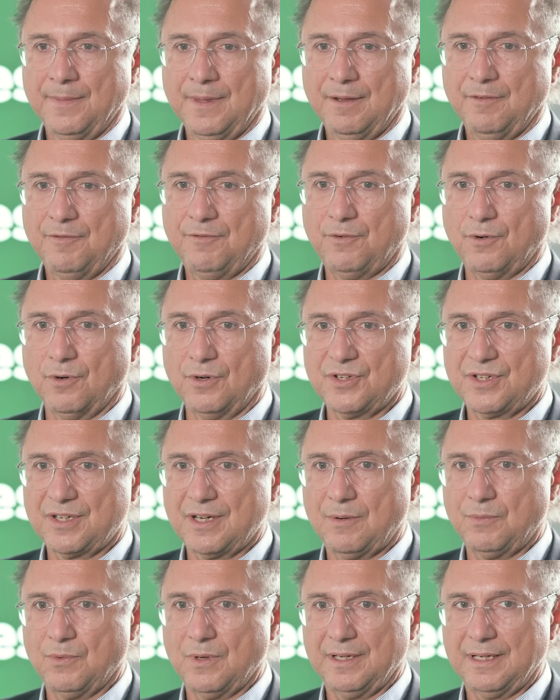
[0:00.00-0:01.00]
for
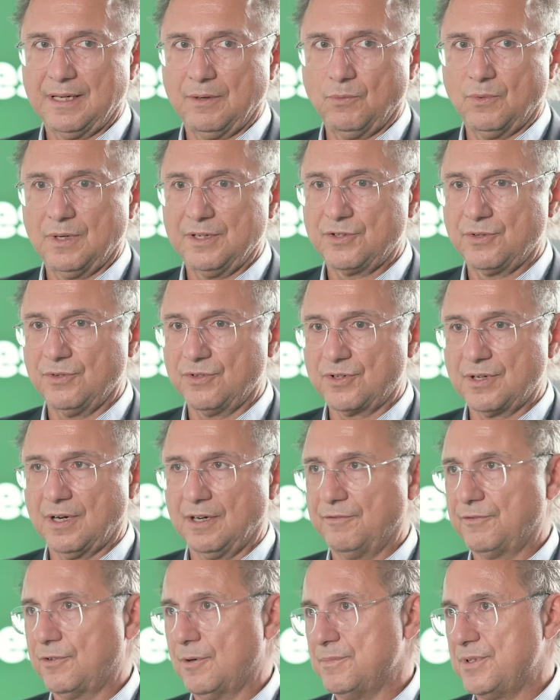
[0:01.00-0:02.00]
someone that wants to
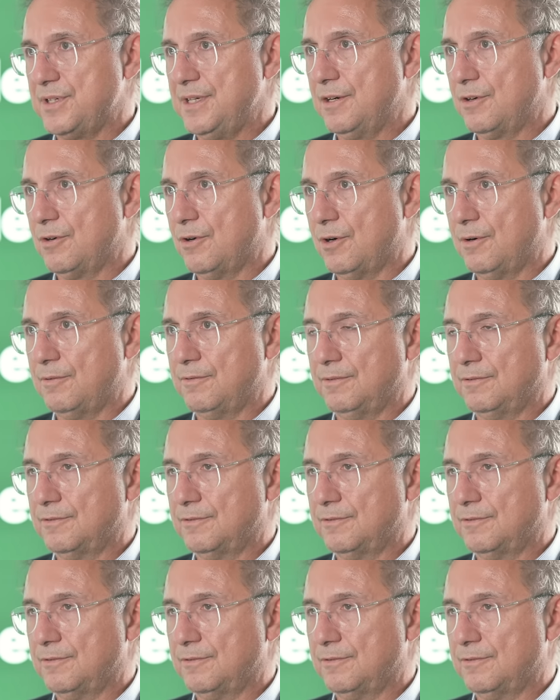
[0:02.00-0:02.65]
start from zero,